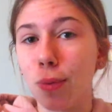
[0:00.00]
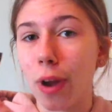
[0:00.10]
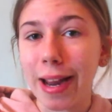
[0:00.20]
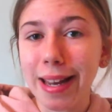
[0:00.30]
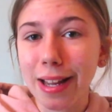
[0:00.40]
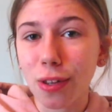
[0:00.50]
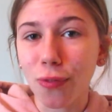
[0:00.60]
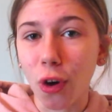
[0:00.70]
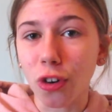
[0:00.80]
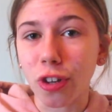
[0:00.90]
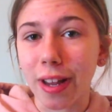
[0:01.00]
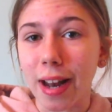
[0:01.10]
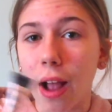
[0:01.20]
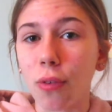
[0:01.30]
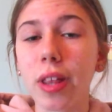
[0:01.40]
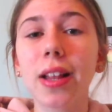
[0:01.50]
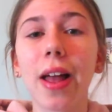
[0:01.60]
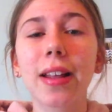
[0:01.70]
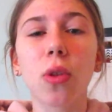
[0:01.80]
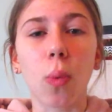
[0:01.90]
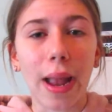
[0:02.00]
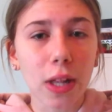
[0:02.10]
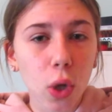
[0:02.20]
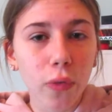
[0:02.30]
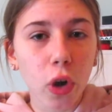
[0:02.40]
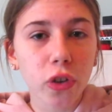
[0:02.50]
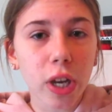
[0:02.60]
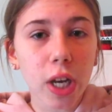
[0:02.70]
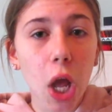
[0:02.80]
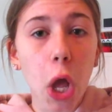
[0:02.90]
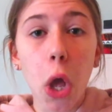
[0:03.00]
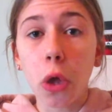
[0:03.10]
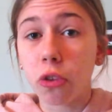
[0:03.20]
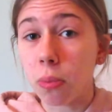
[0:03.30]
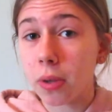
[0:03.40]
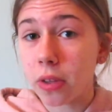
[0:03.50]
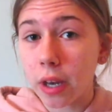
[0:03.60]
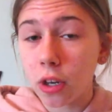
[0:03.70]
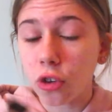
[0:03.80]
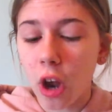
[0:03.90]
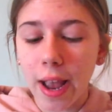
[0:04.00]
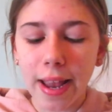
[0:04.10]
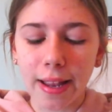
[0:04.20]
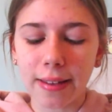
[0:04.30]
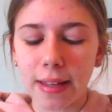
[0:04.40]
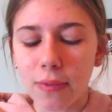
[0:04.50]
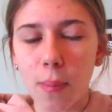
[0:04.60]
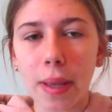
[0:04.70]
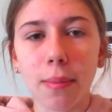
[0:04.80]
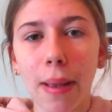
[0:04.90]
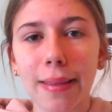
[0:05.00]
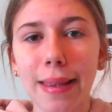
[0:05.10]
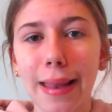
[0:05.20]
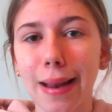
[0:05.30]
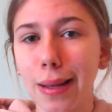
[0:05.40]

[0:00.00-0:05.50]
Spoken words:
Radiance version. I really like the regular version, so I'm excited to try it and see if it makes my skin